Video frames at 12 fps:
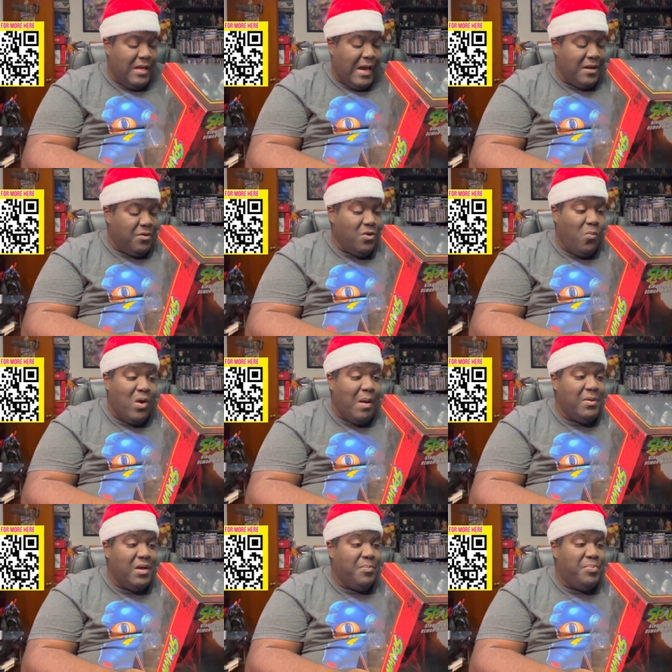I don't know where I'm
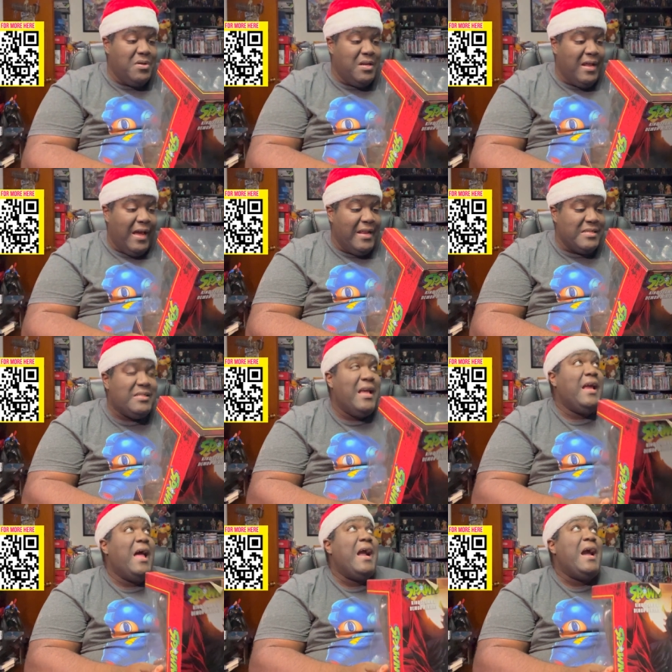going to put it at. It's
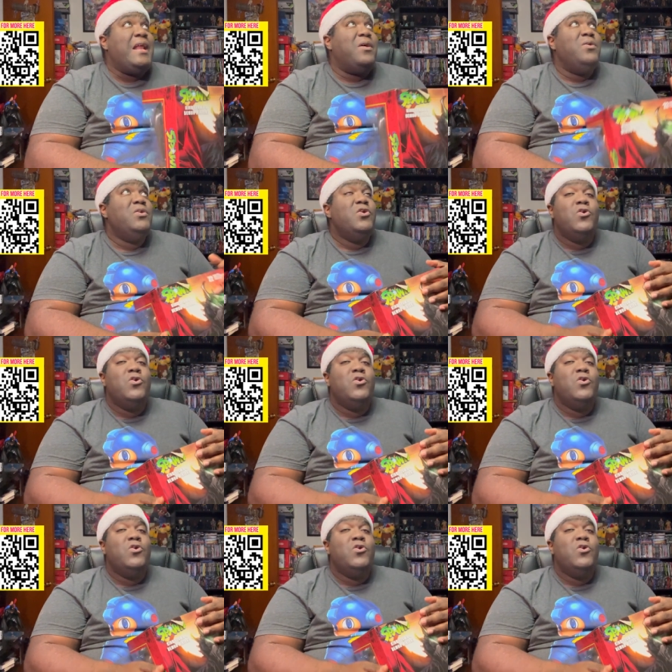like I got to